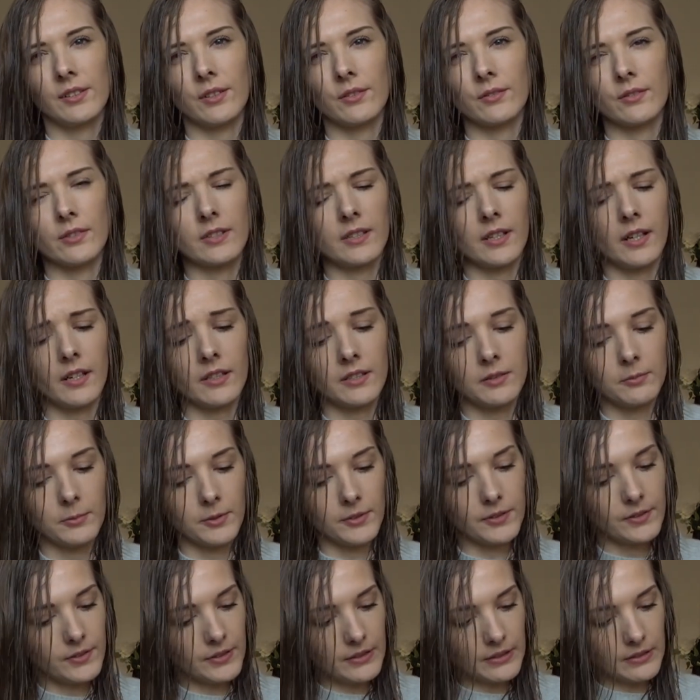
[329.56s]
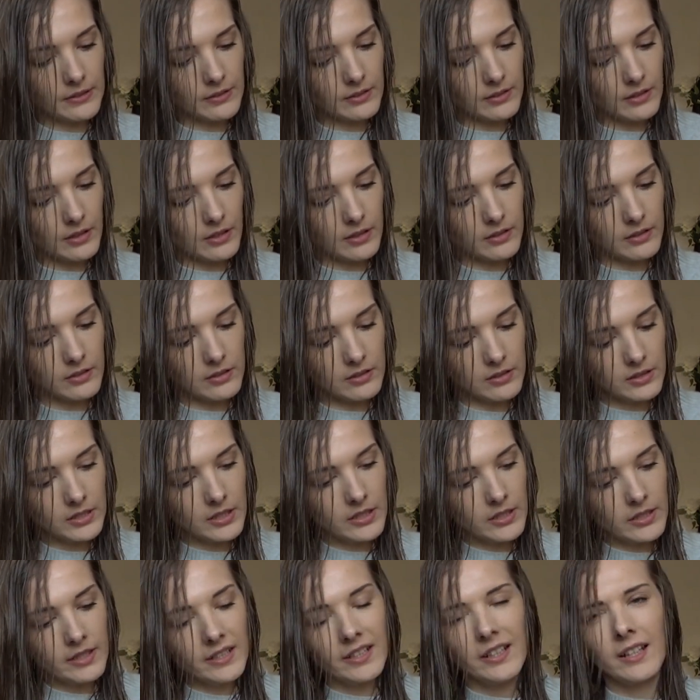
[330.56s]
the other attachments, so
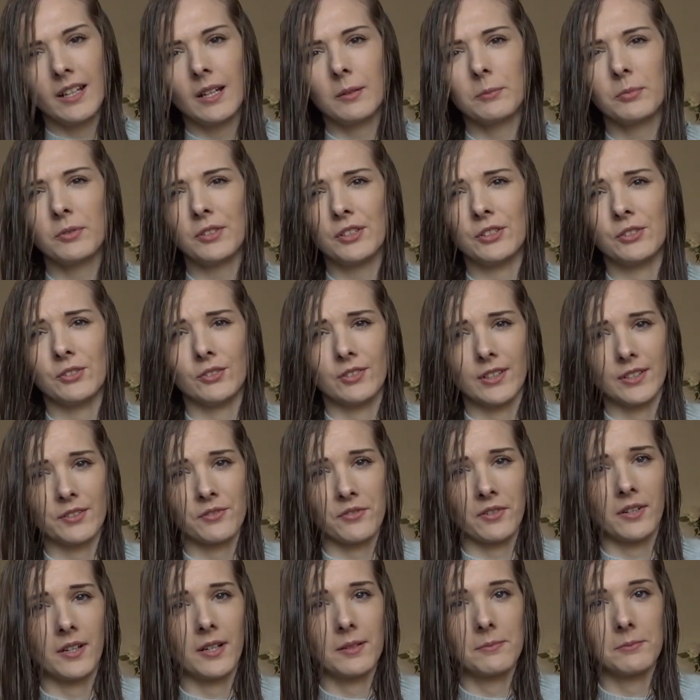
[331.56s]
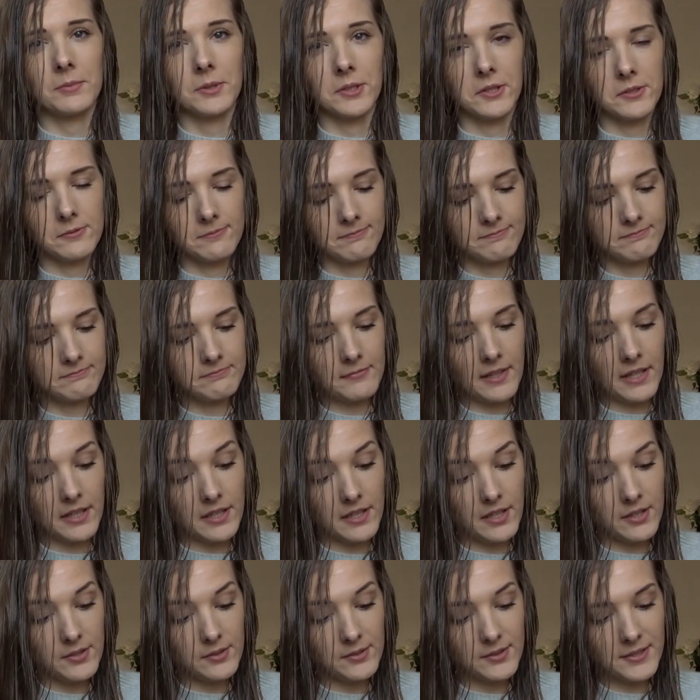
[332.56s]
I'm pretty sure that's right, but here
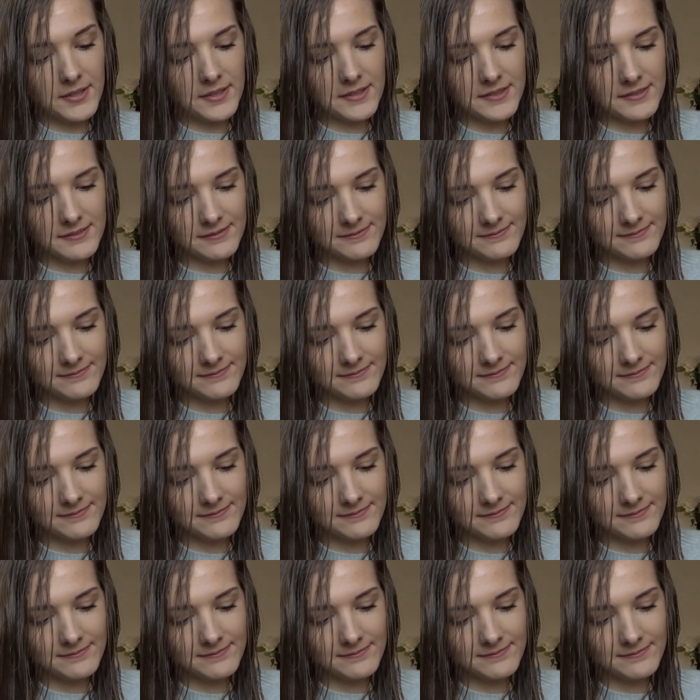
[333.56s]
goes.